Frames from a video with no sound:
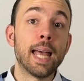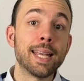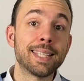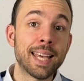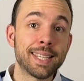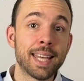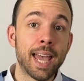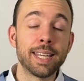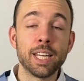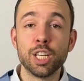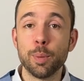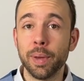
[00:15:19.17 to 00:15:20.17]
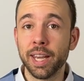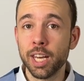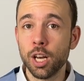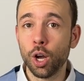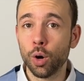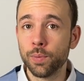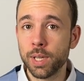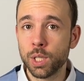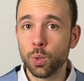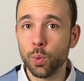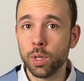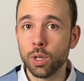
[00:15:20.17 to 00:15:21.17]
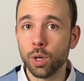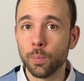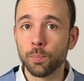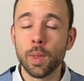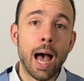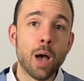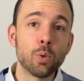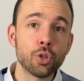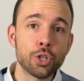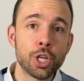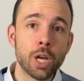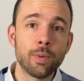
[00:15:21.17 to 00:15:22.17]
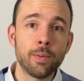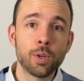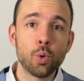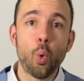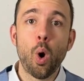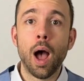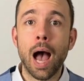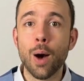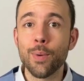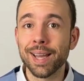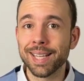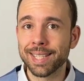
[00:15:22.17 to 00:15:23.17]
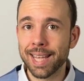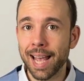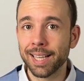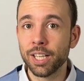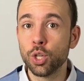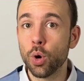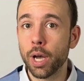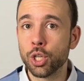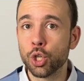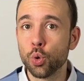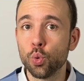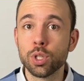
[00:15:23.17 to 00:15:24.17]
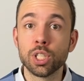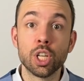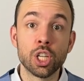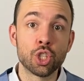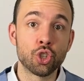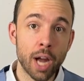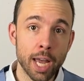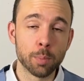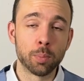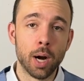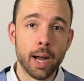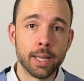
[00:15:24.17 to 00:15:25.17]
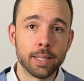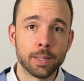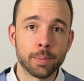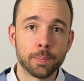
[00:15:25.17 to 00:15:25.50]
as I said in the beginning of this video, I will share with you how exactly do I choose the strike price,